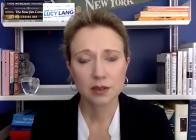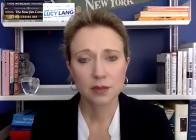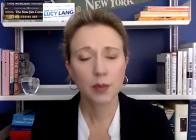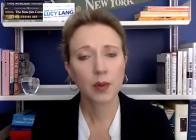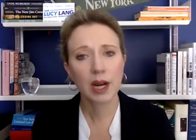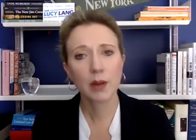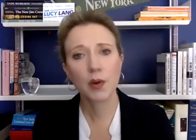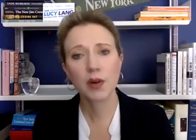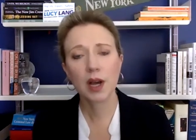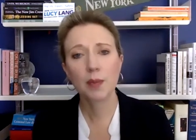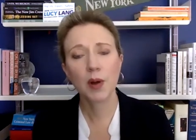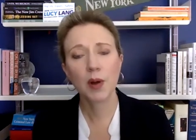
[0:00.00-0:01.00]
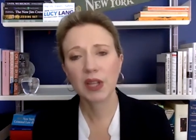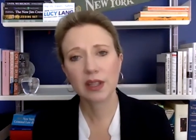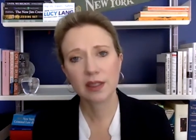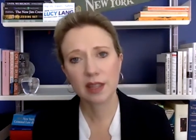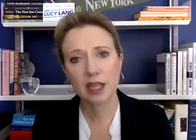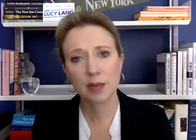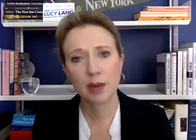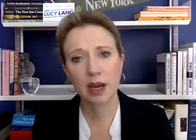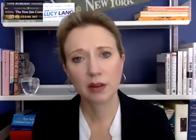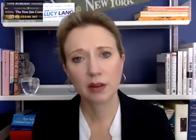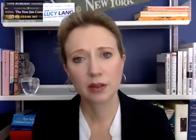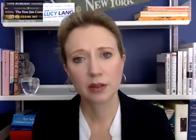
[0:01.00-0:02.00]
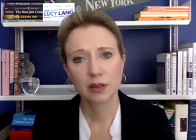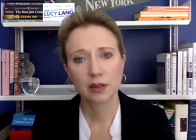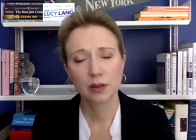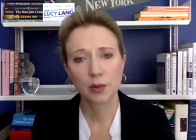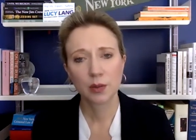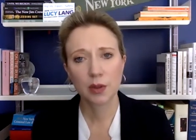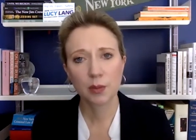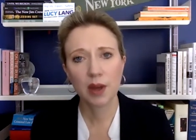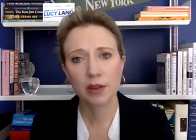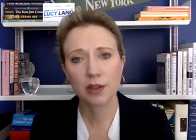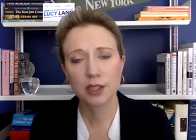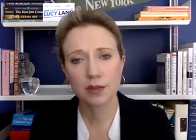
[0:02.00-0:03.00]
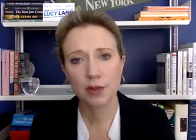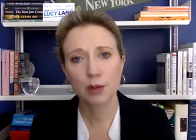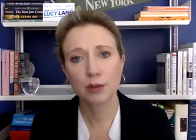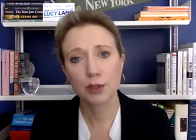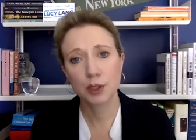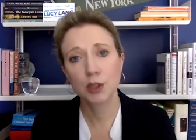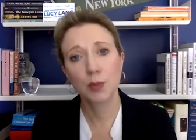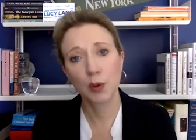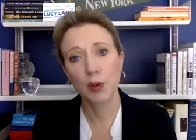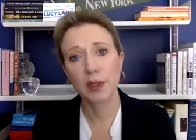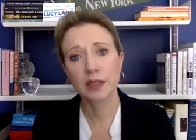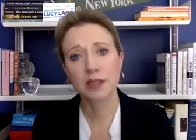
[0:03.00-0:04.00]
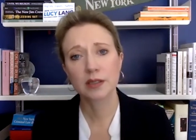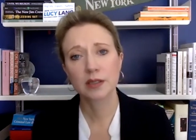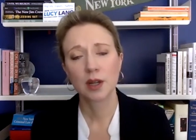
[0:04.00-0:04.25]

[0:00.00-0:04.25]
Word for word: But when I woke up, all I could think about were the mothers of those two boys,